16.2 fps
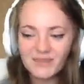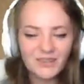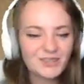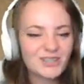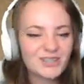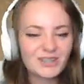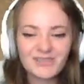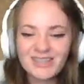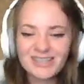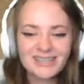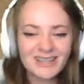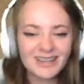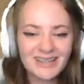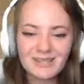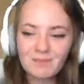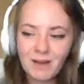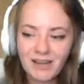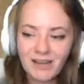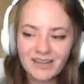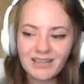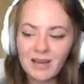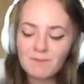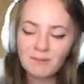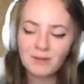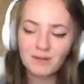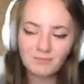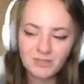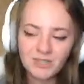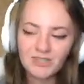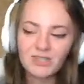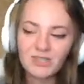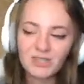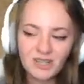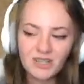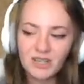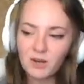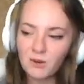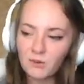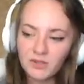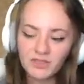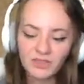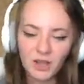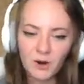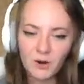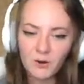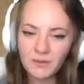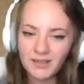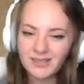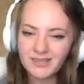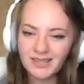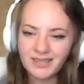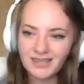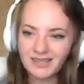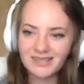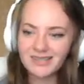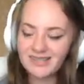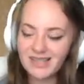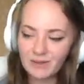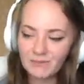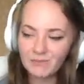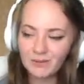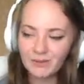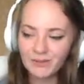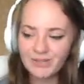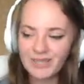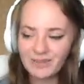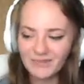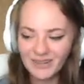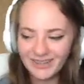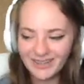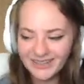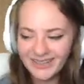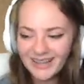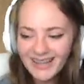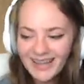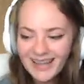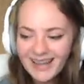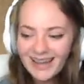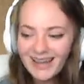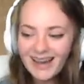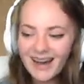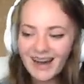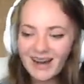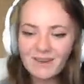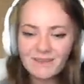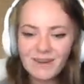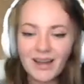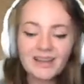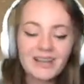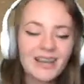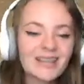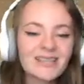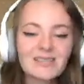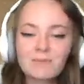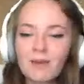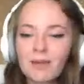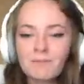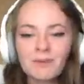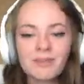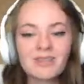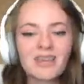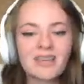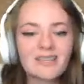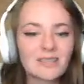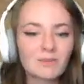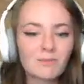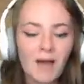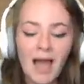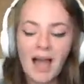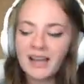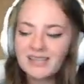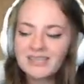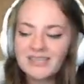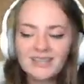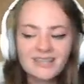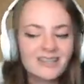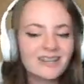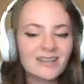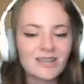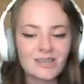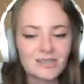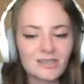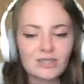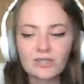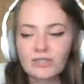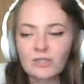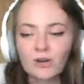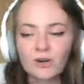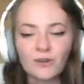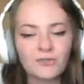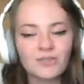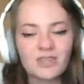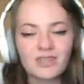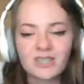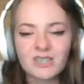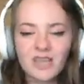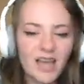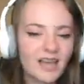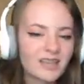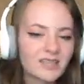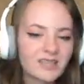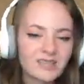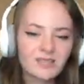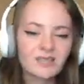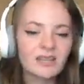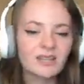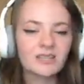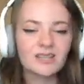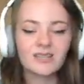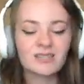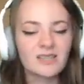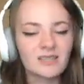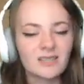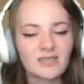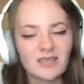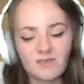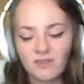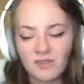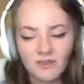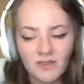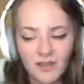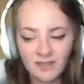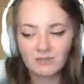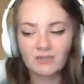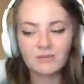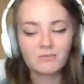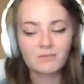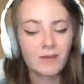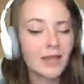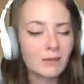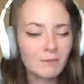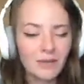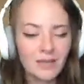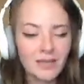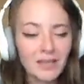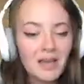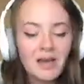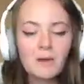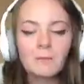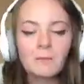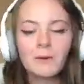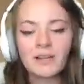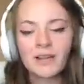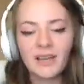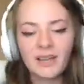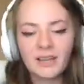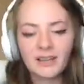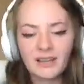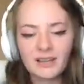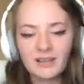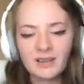not sure of the science behind that, but I'm just gonna go with no because that doesn't sound plausible. Unless maybe there's some acid in it that dissolves the test and it doesn't give correct results. Maybe, but like